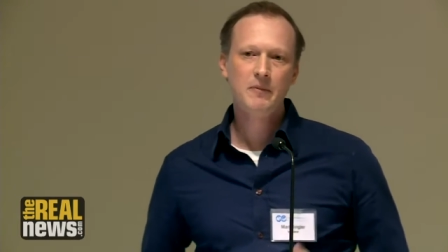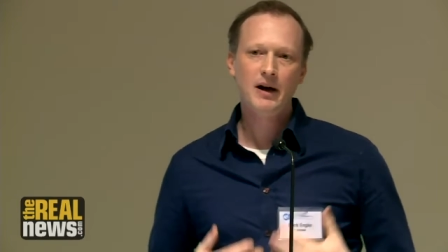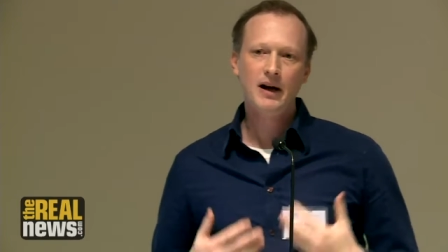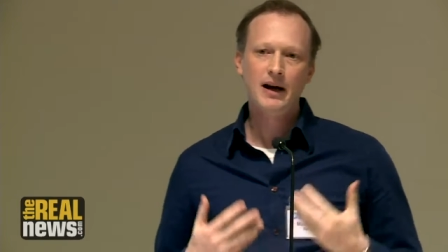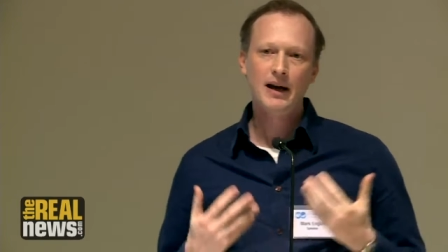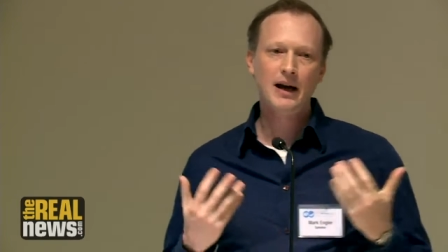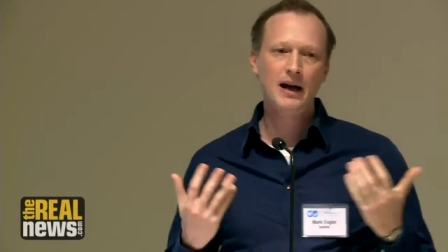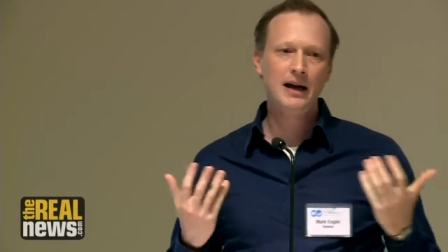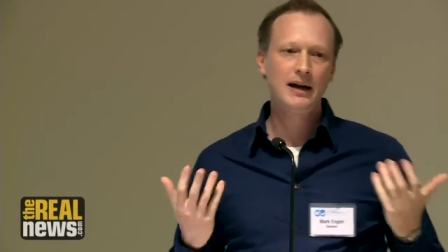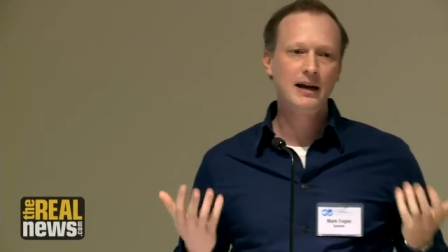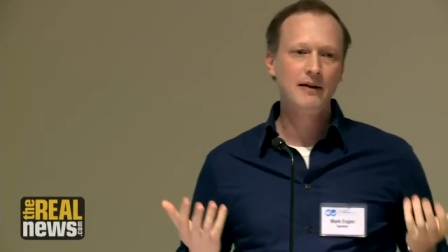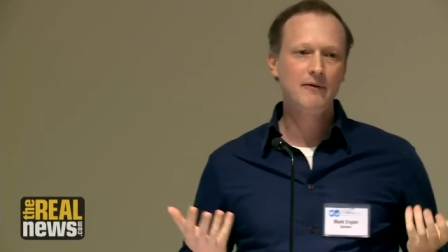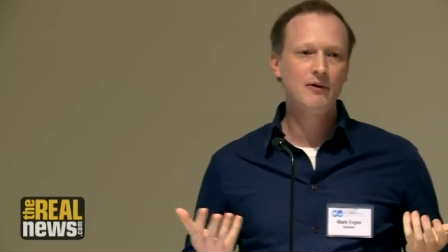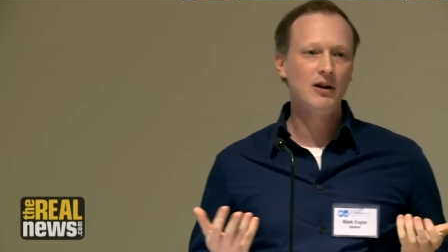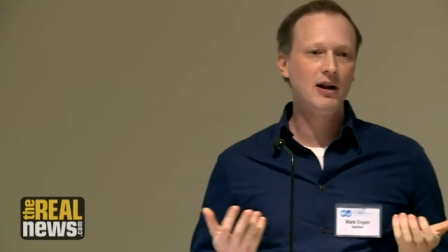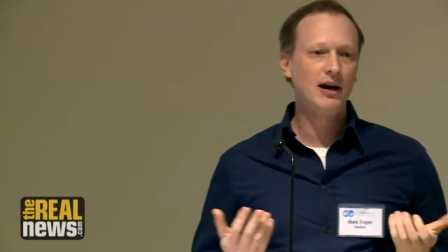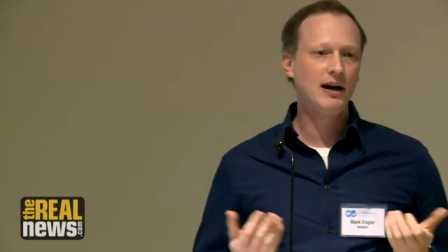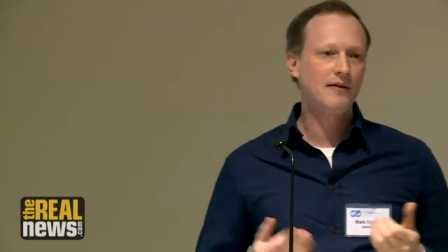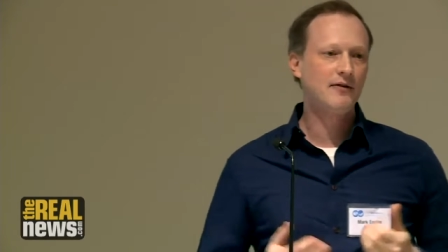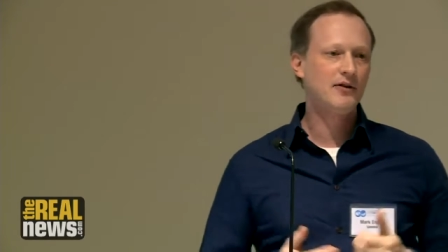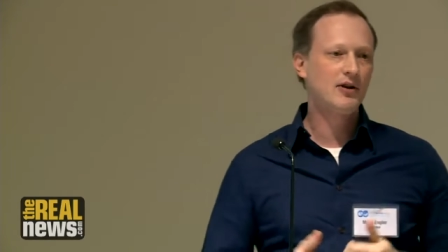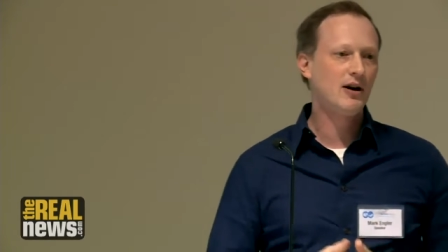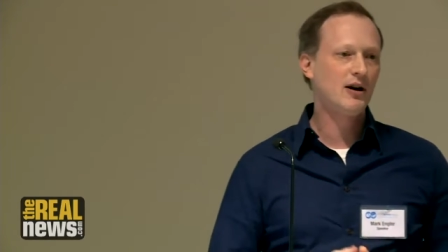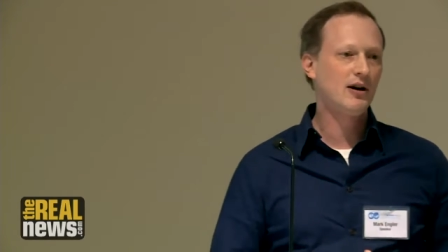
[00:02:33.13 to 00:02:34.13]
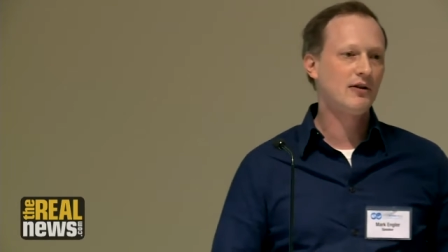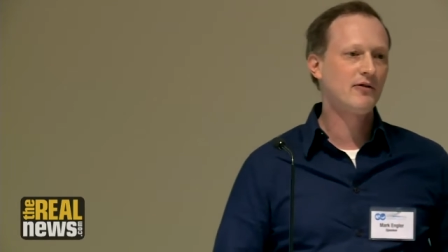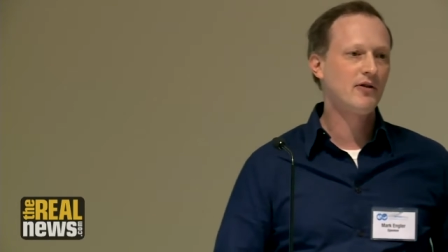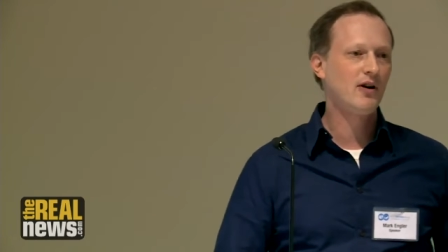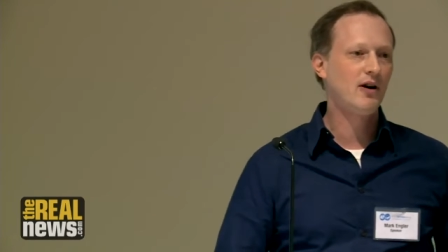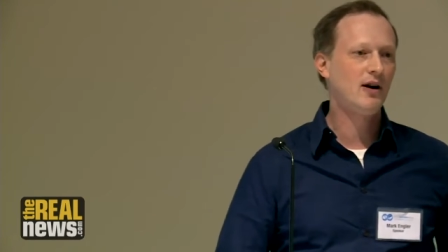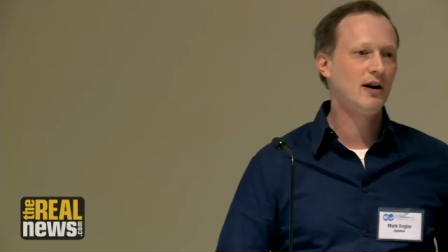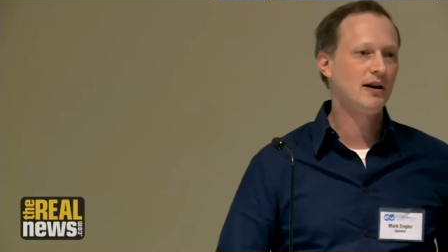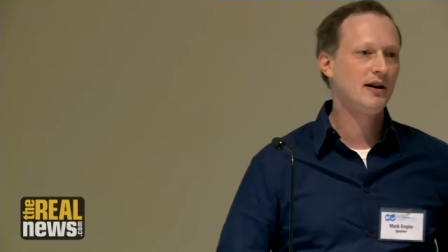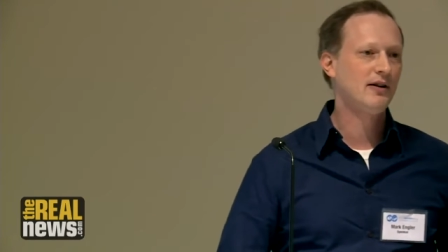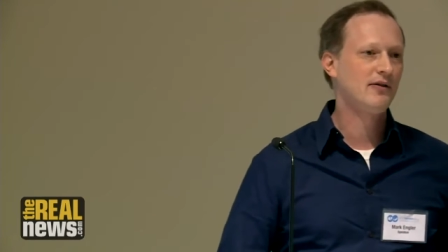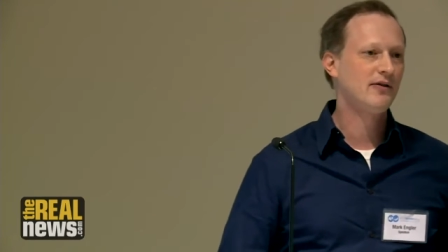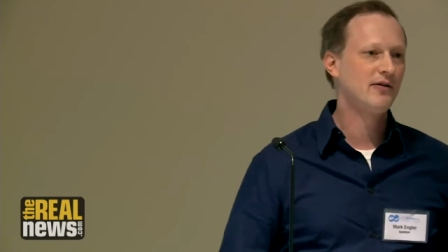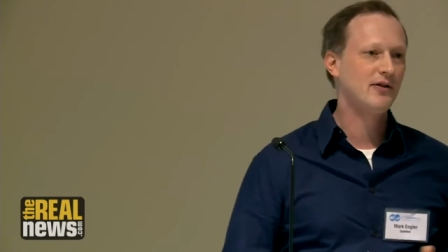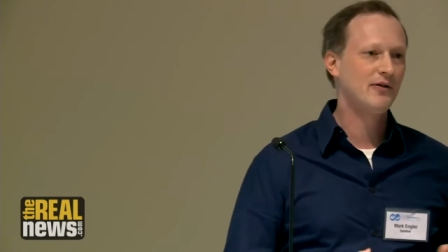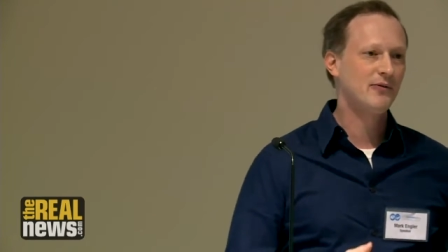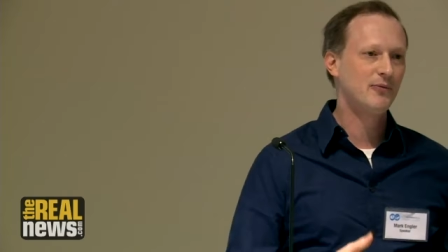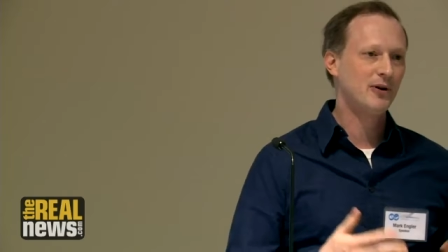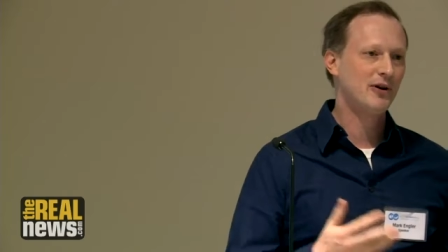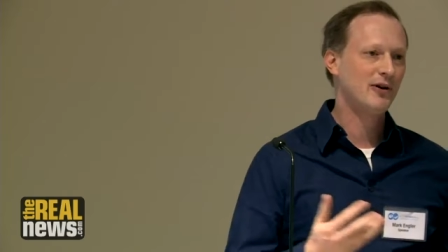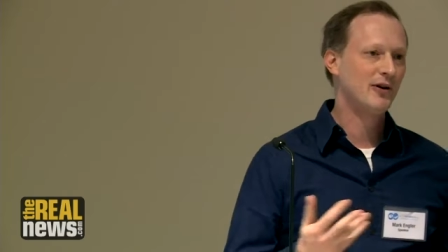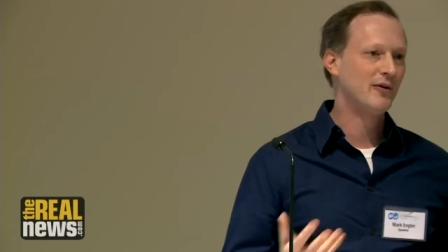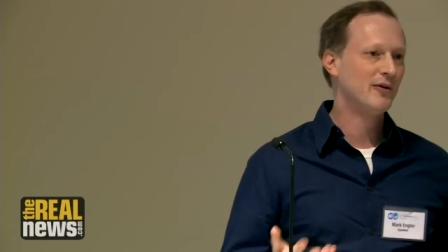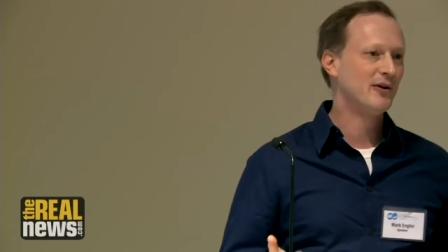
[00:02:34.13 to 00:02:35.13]
I give a lot of talks to audiences
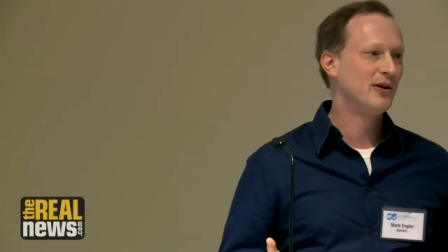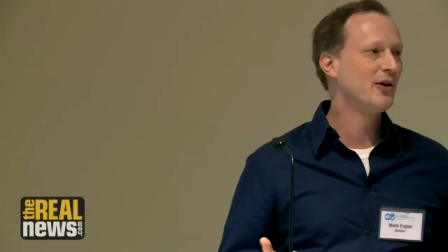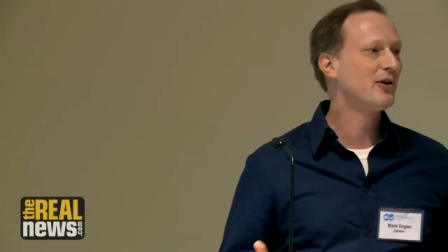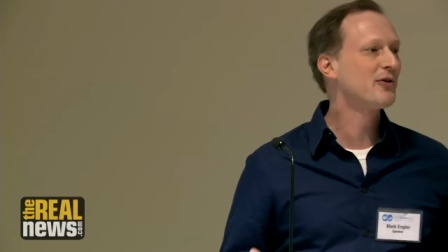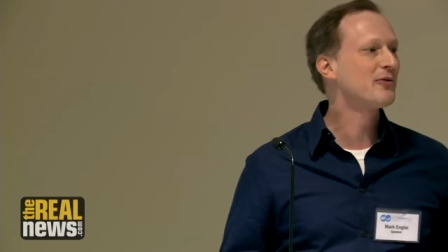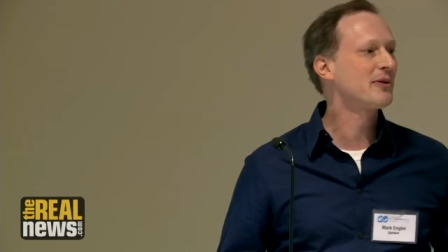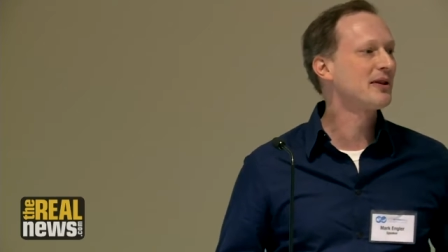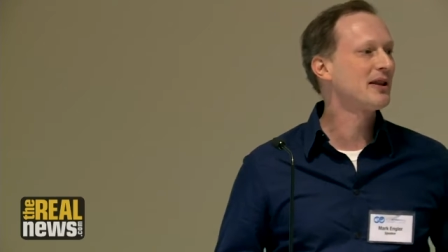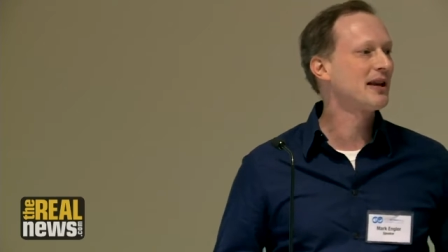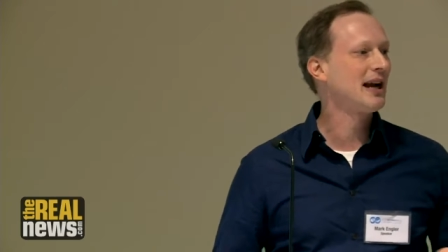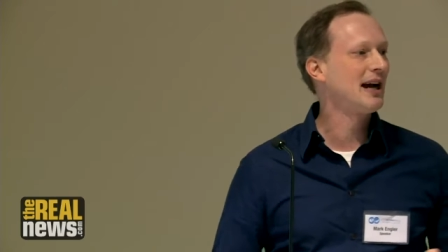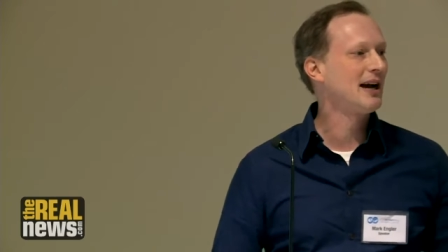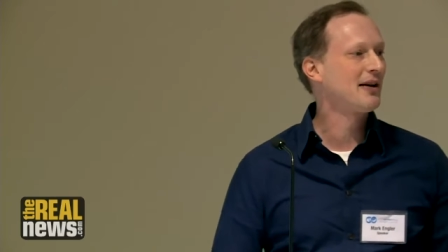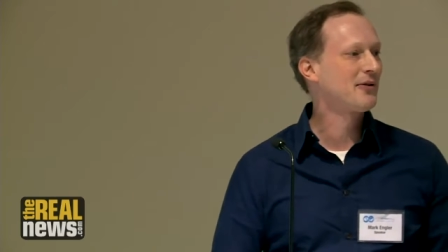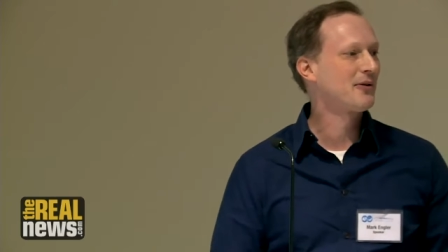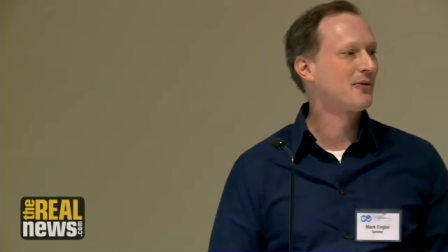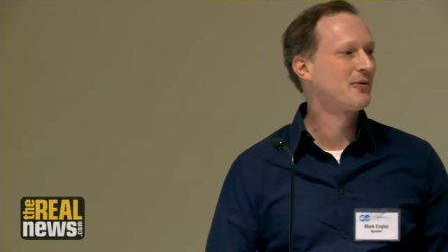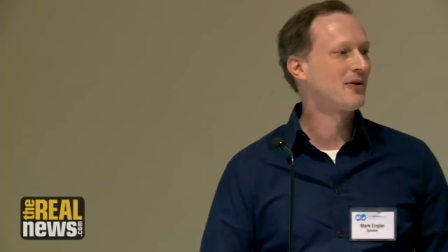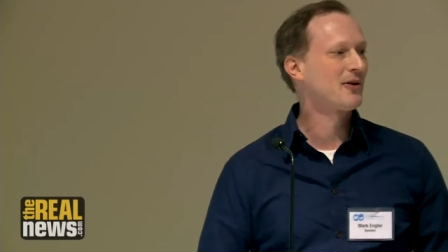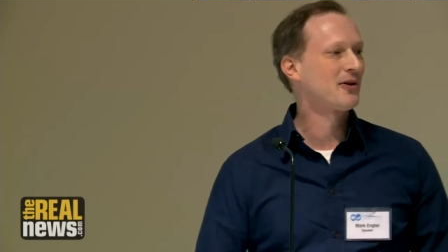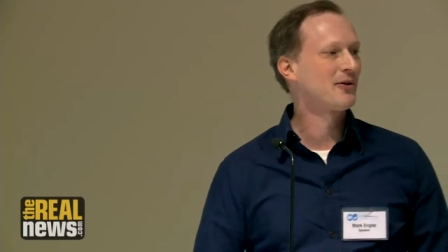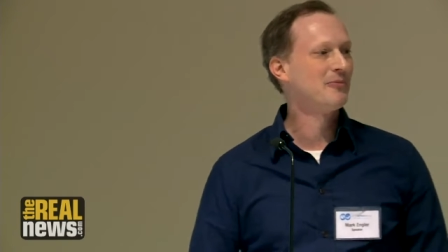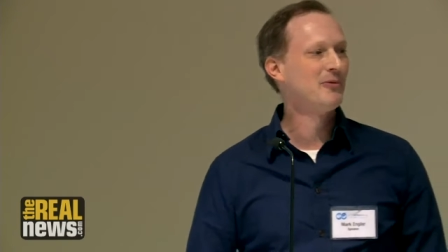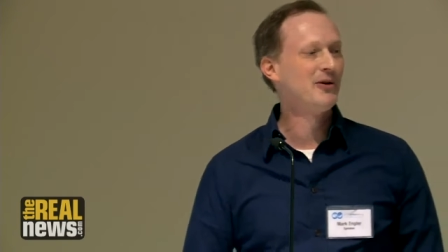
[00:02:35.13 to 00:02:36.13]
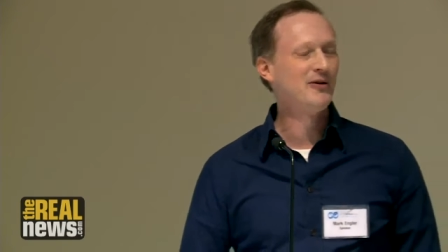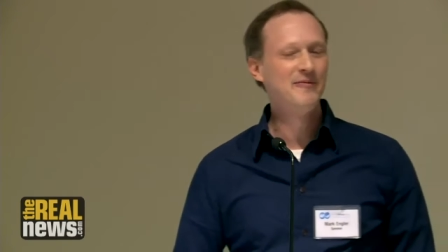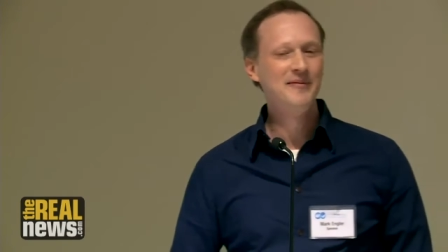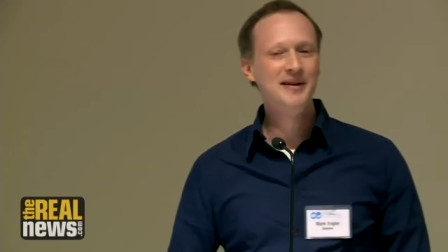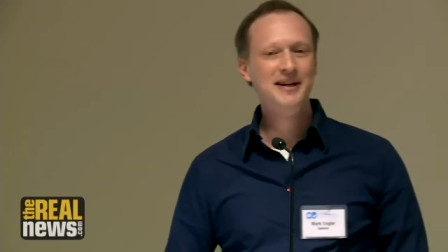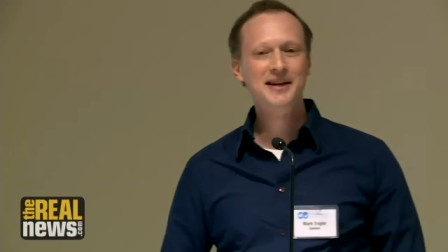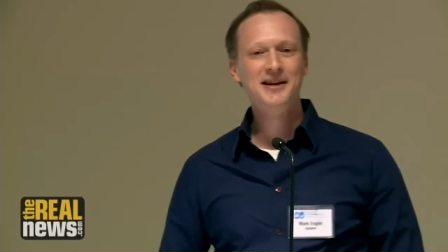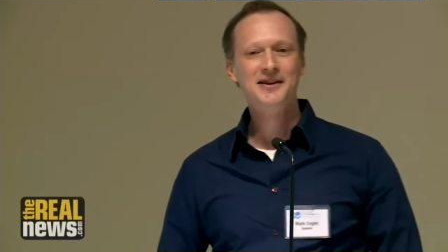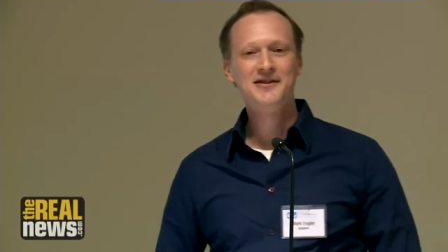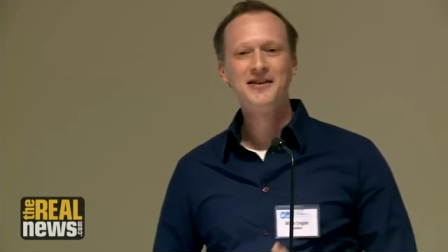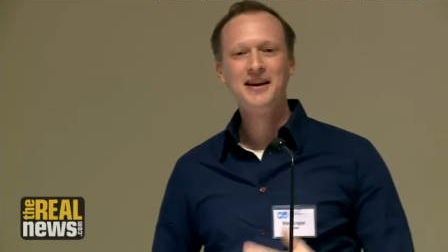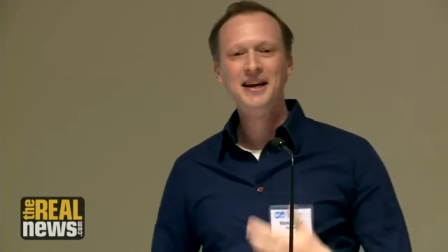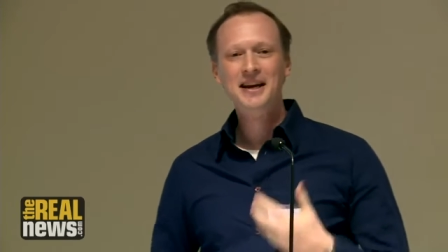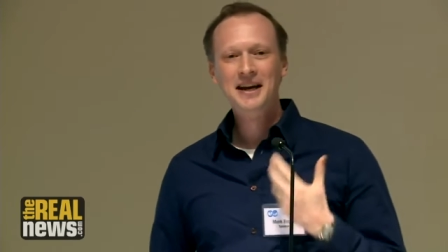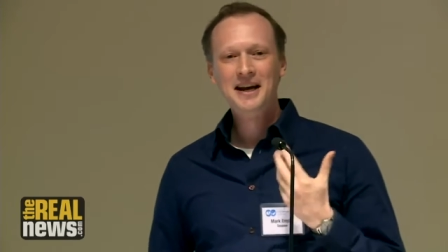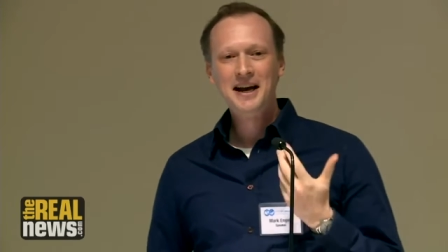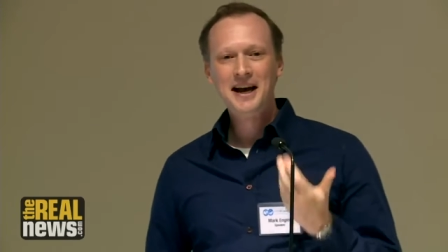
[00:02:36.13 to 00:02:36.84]
where no one knows what the Catholic worker movement is.